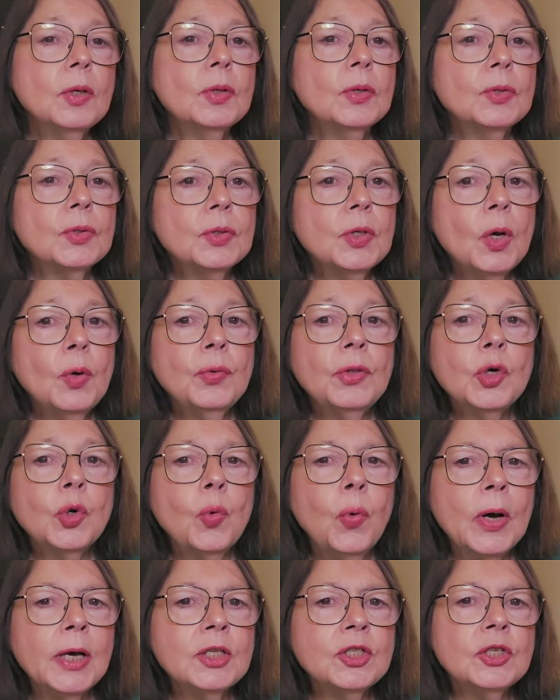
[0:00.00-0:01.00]
So the
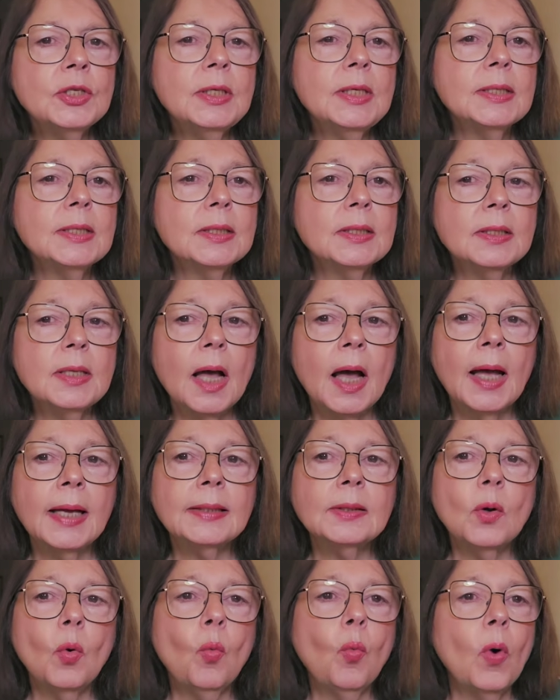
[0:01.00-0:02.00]
question is
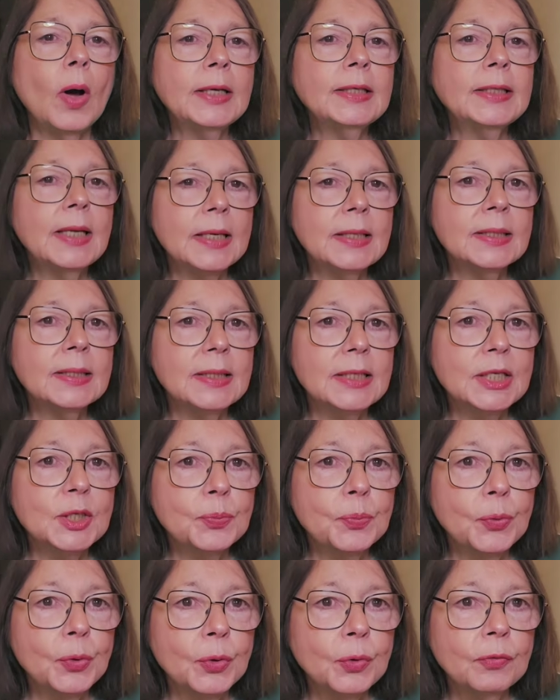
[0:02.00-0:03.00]
not, what does this
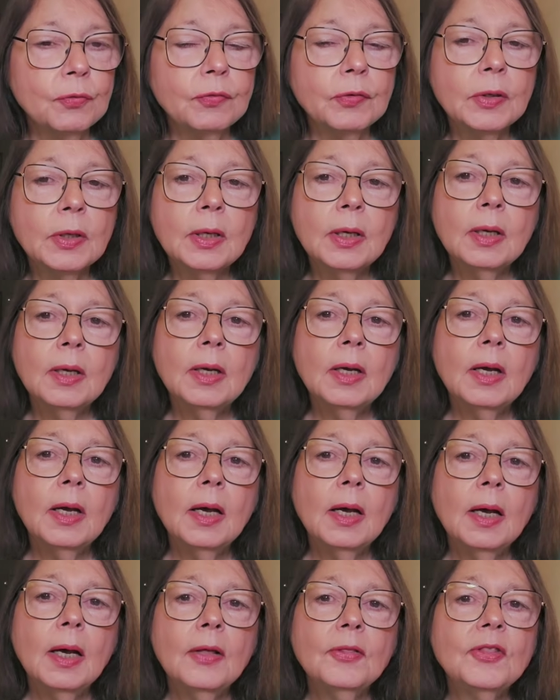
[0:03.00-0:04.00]
prove?
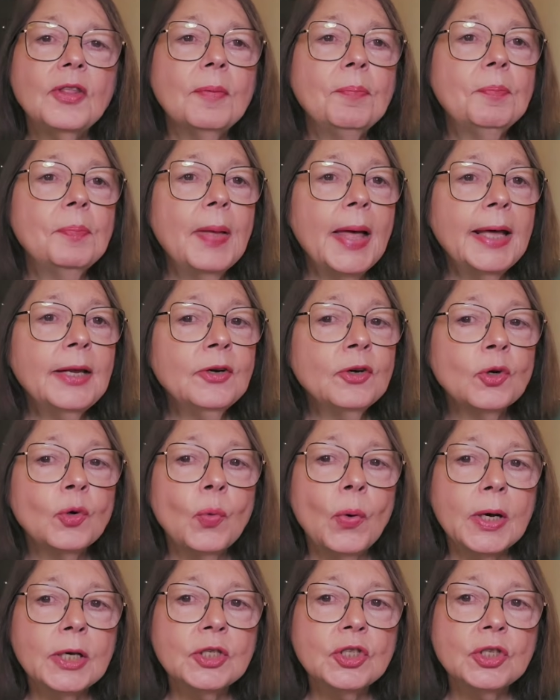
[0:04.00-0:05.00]
The better
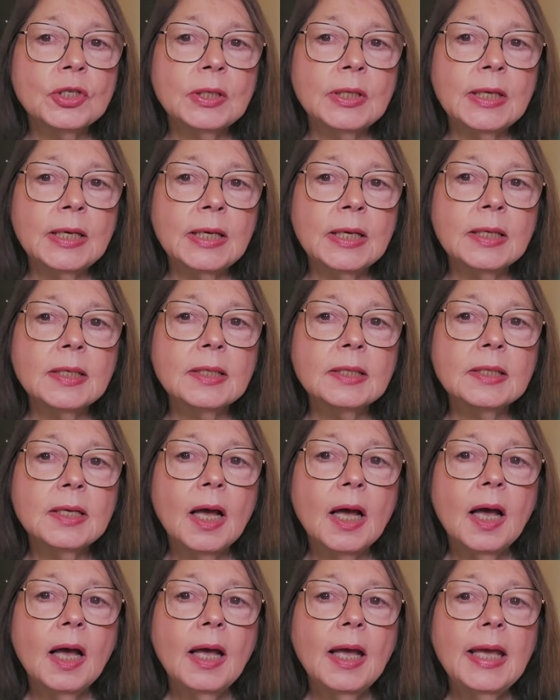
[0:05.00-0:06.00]
question is,
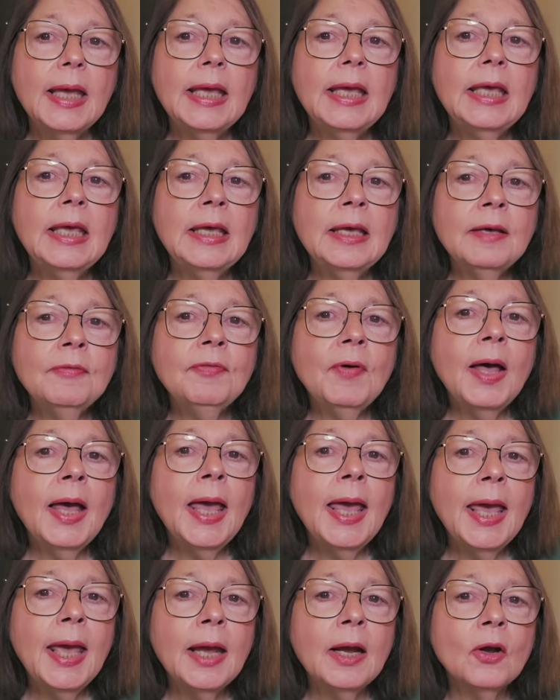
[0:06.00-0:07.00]
if a
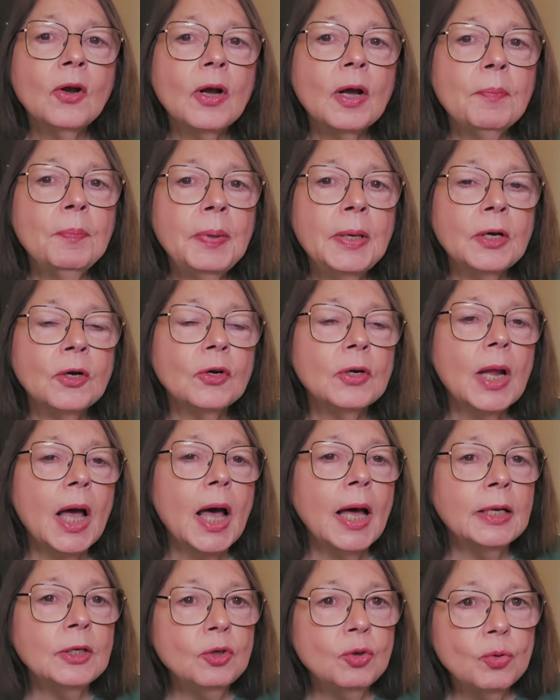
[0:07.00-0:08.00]
hair appeared
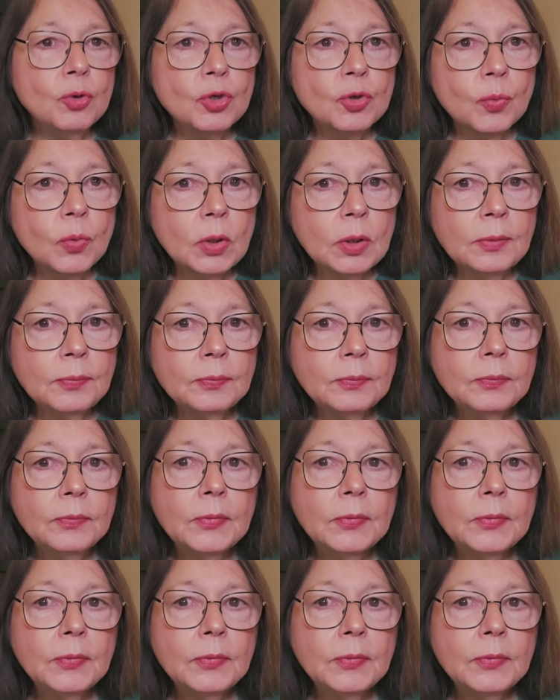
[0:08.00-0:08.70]
unusual,